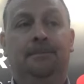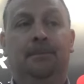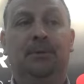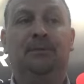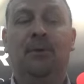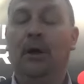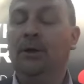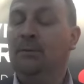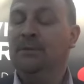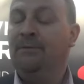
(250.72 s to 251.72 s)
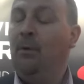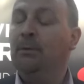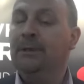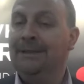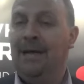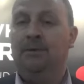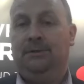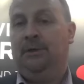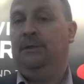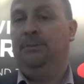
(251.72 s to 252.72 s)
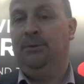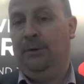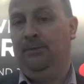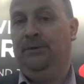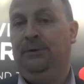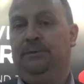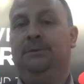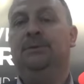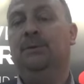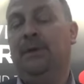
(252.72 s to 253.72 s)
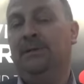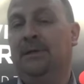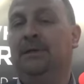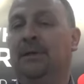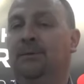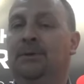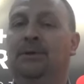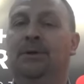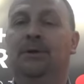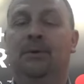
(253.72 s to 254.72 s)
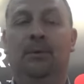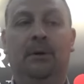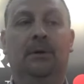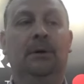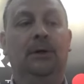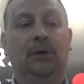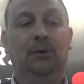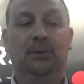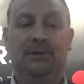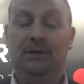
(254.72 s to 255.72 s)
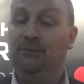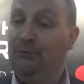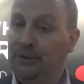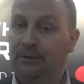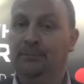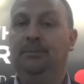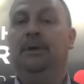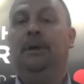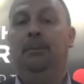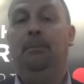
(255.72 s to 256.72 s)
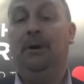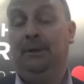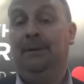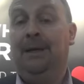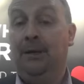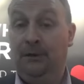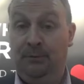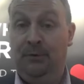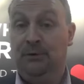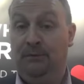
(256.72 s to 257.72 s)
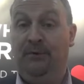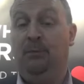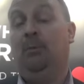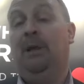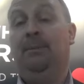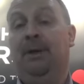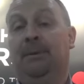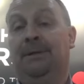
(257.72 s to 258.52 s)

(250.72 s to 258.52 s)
But volumes have only now started to become real. So 2010 was the year where you would see real bottom line contribution from mobile payment.